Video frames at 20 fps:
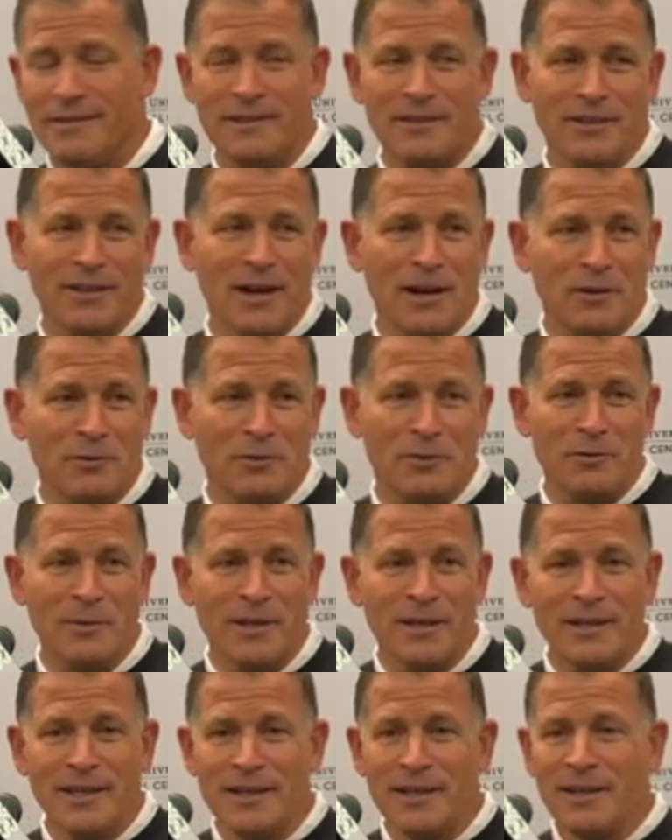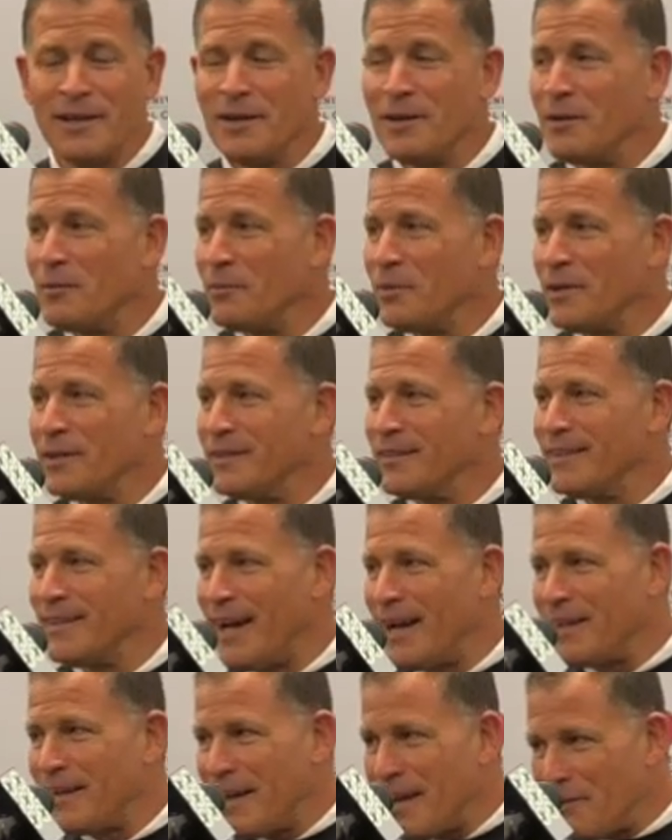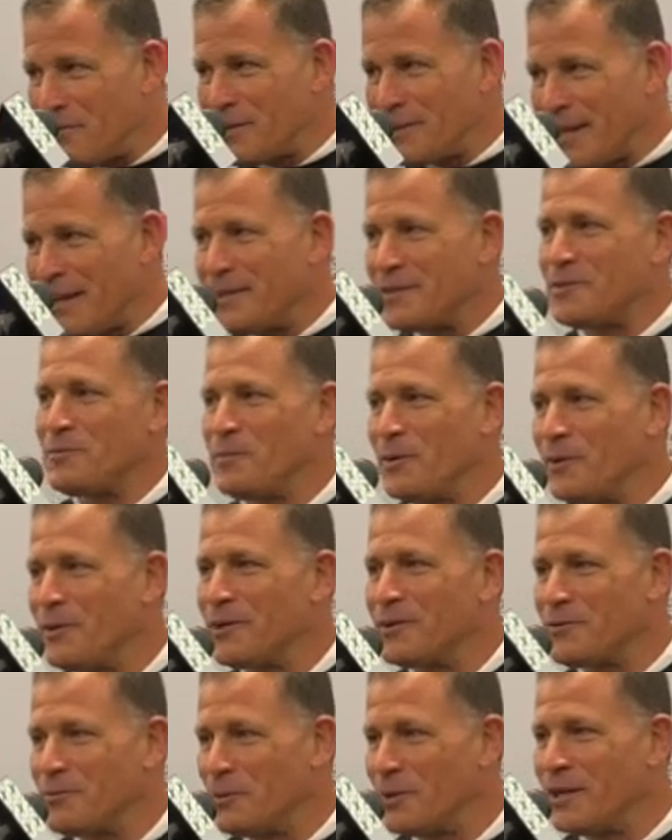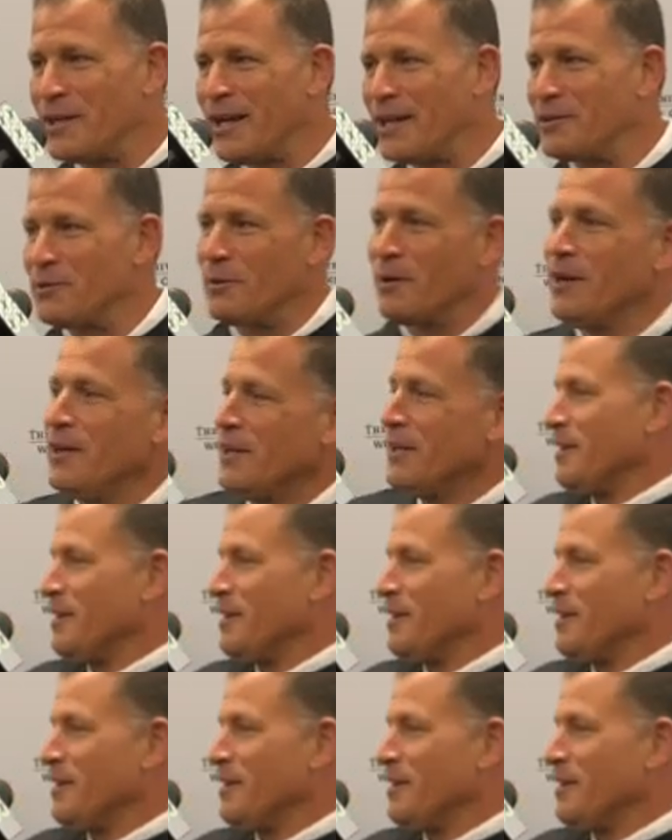in the locker room. But not having that experience, what did I do?